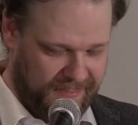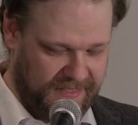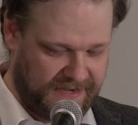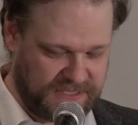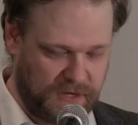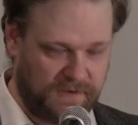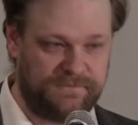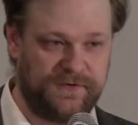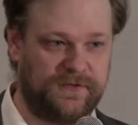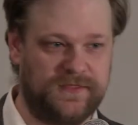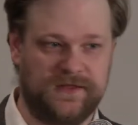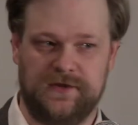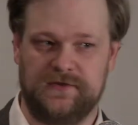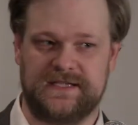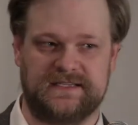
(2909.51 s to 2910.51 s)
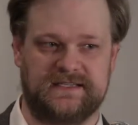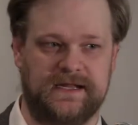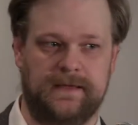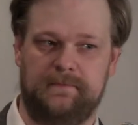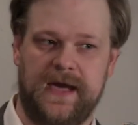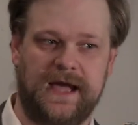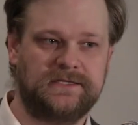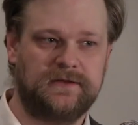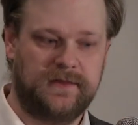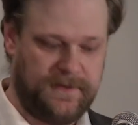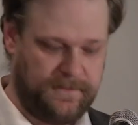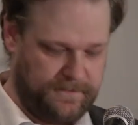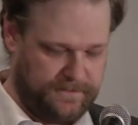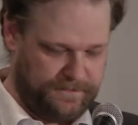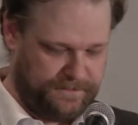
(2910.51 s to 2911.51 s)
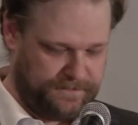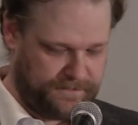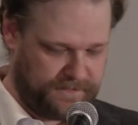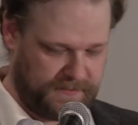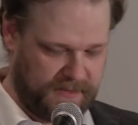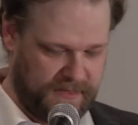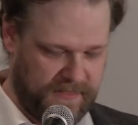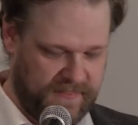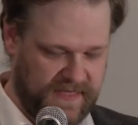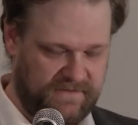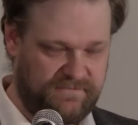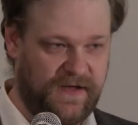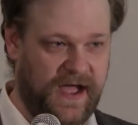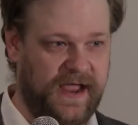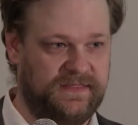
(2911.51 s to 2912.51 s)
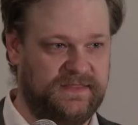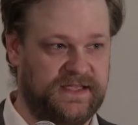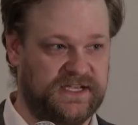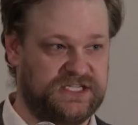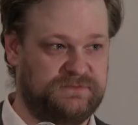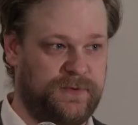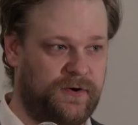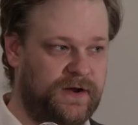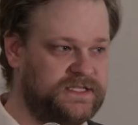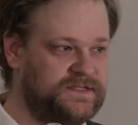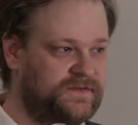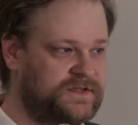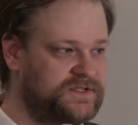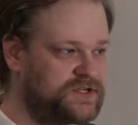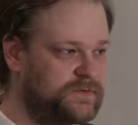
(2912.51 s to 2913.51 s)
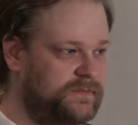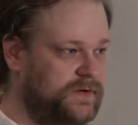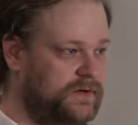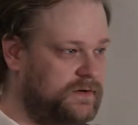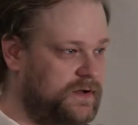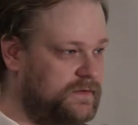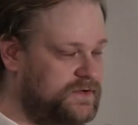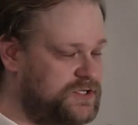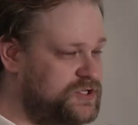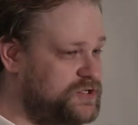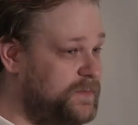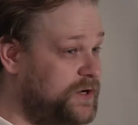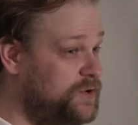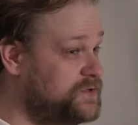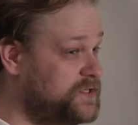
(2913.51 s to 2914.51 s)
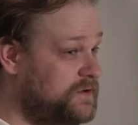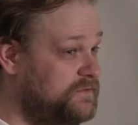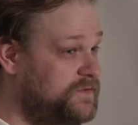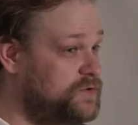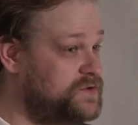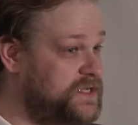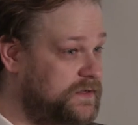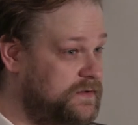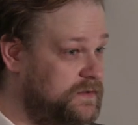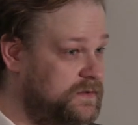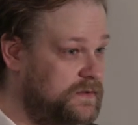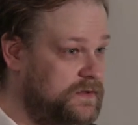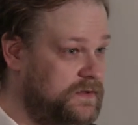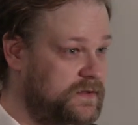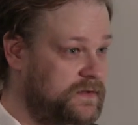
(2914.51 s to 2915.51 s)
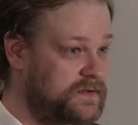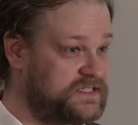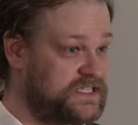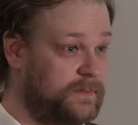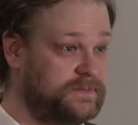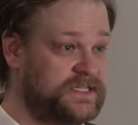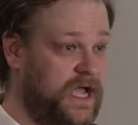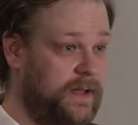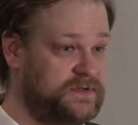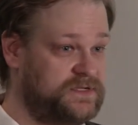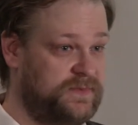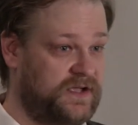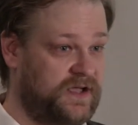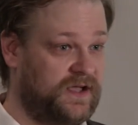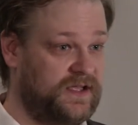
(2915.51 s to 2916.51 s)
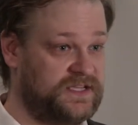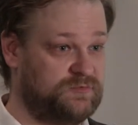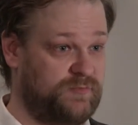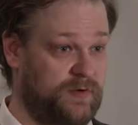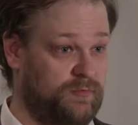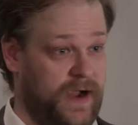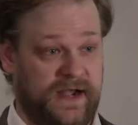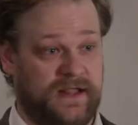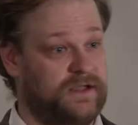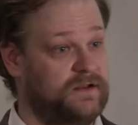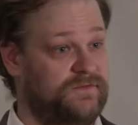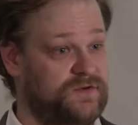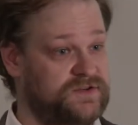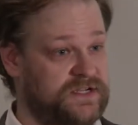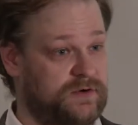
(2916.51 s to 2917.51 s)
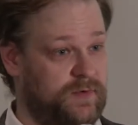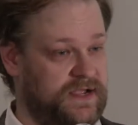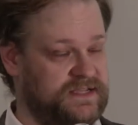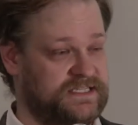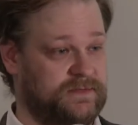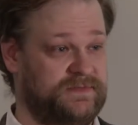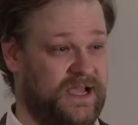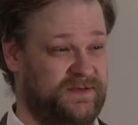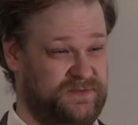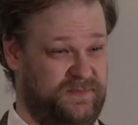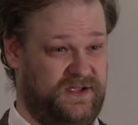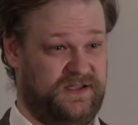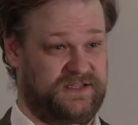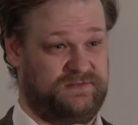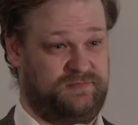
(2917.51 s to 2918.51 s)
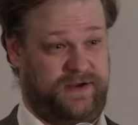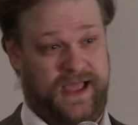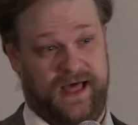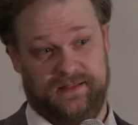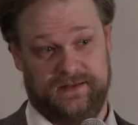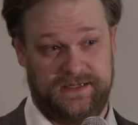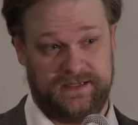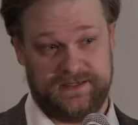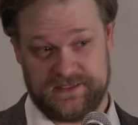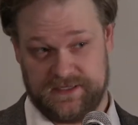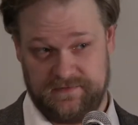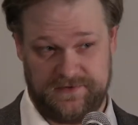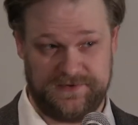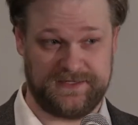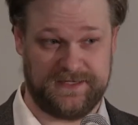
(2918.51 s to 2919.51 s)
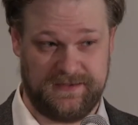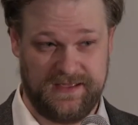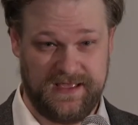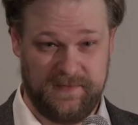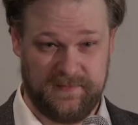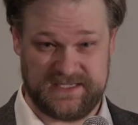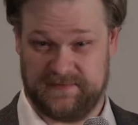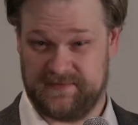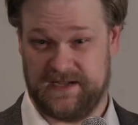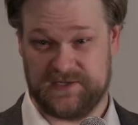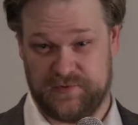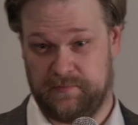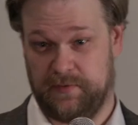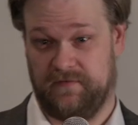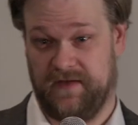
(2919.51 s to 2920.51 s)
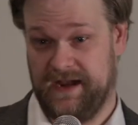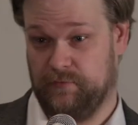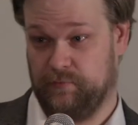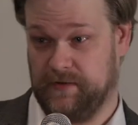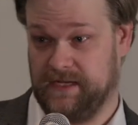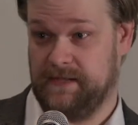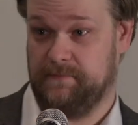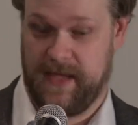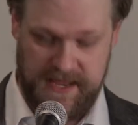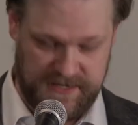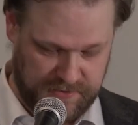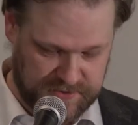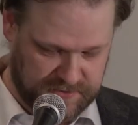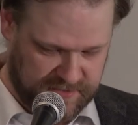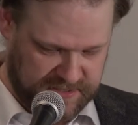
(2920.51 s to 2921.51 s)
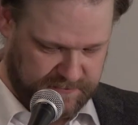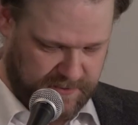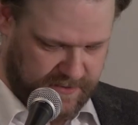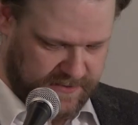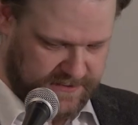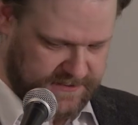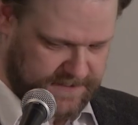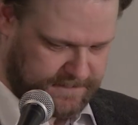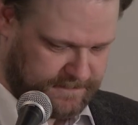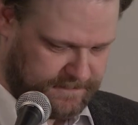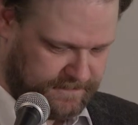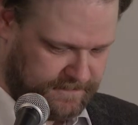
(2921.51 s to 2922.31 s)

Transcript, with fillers: They don't feel that the news has an impact on them. They find the experience of, consume, of consuming news confusing, sometimes because we write in confusing ways, sometimes because reality is confusing, sometimes we provide a really bad user experience.